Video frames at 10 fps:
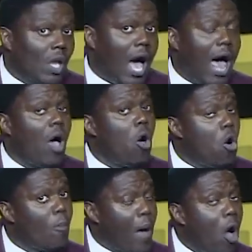I
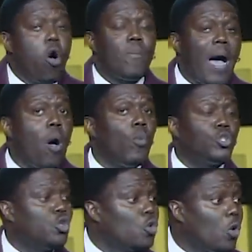hope I don't
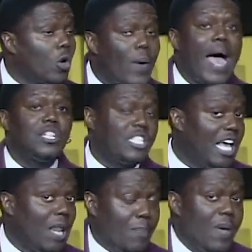want you going around
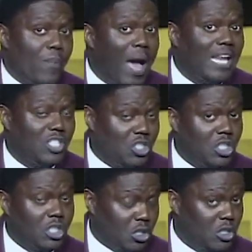telling people how to
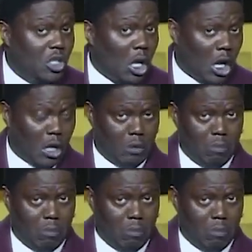suck your dick.